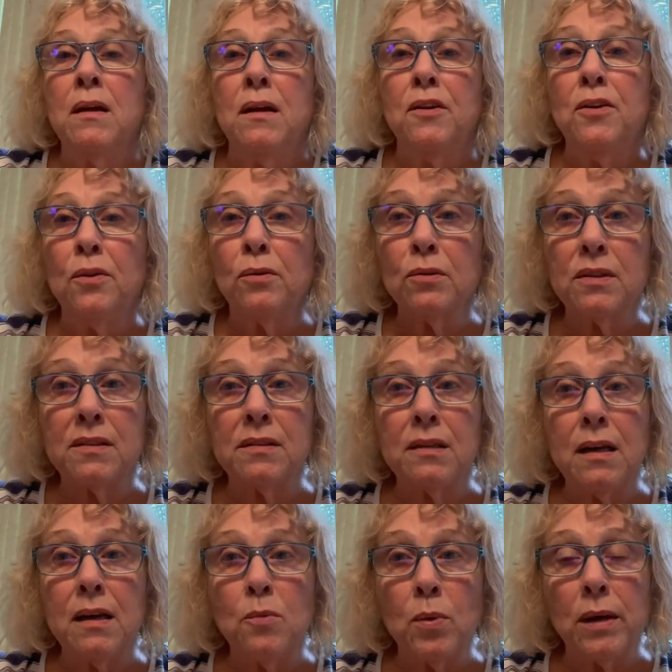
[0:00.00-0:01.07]
you'll
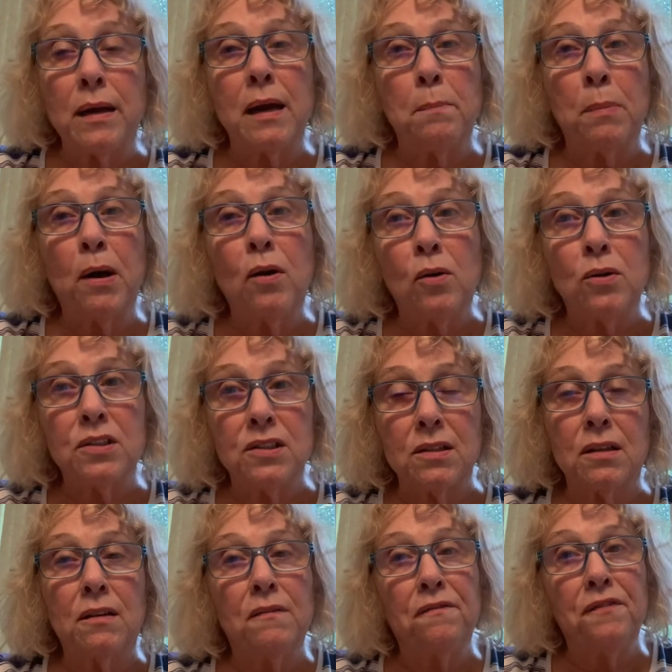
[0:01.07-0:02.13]
see when I
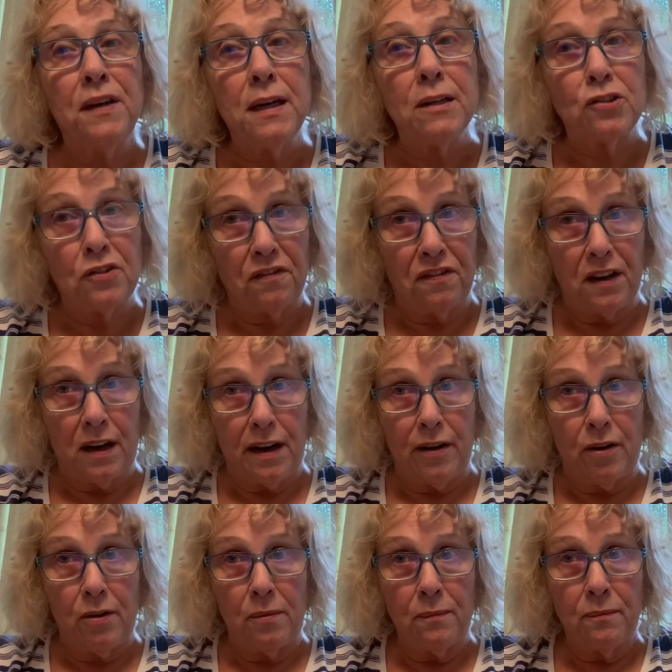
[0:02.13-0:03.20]
post the finished
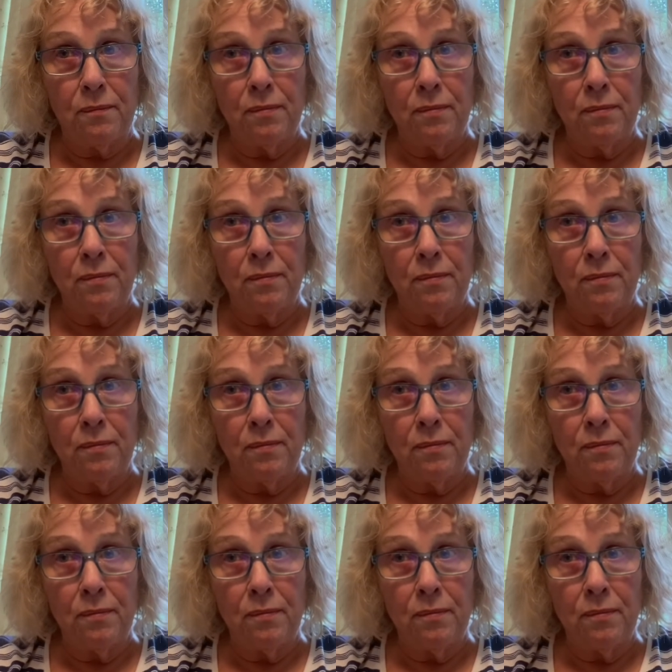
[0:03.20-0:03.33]
video